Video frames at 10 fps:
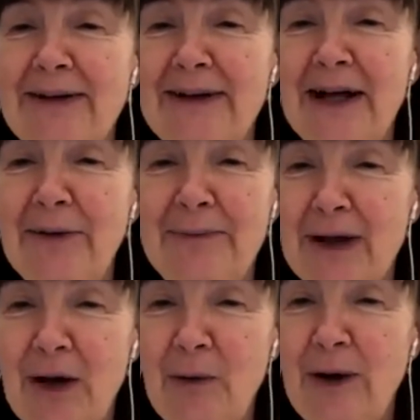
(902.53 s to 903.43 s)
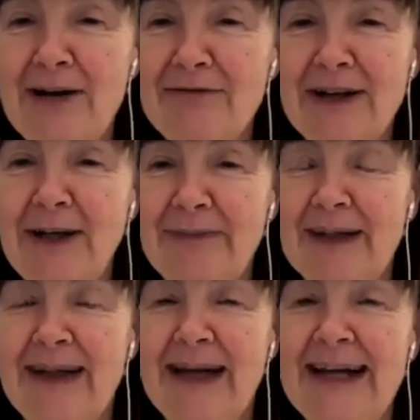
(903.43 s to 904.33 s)
you know, whatever.
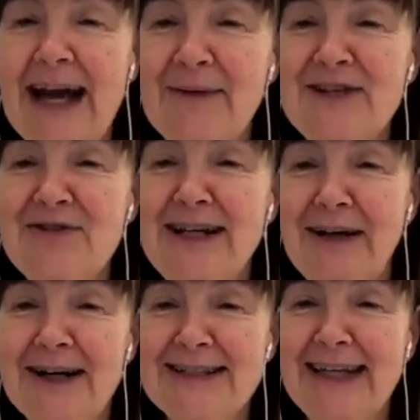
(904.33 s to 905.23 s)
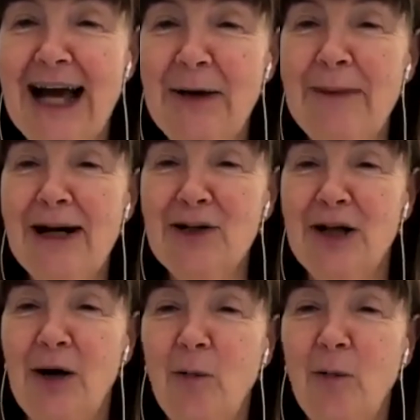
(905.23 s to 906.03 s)
And now he's realizing how much